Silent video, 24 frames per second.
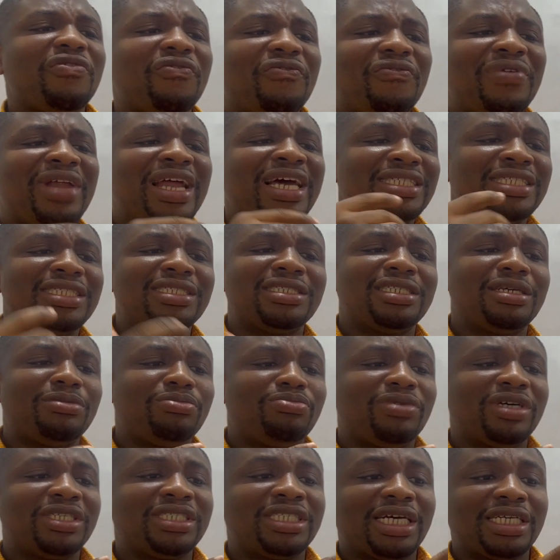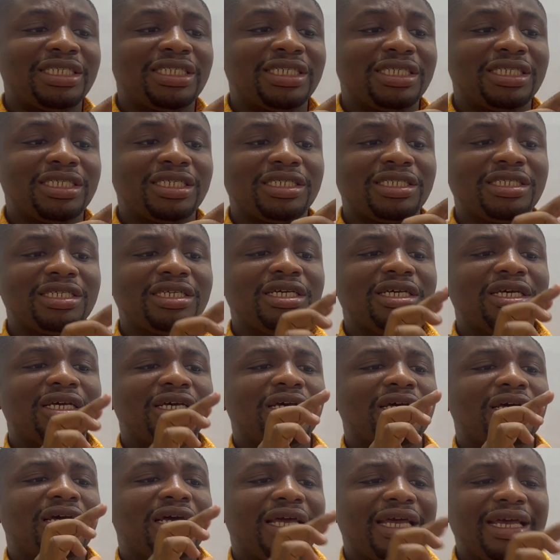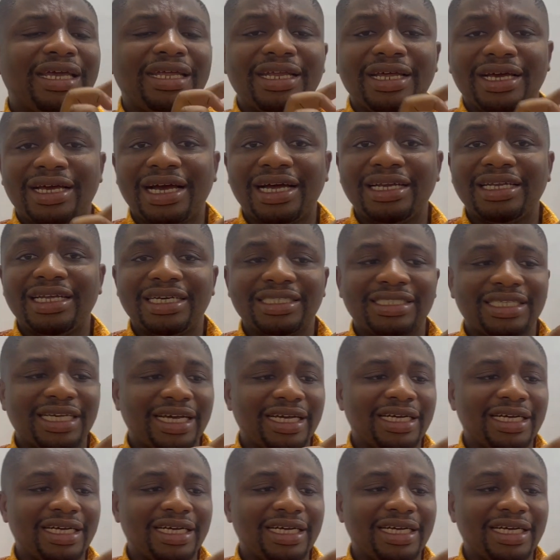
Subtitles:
reflecting the pressure changes in the cardiac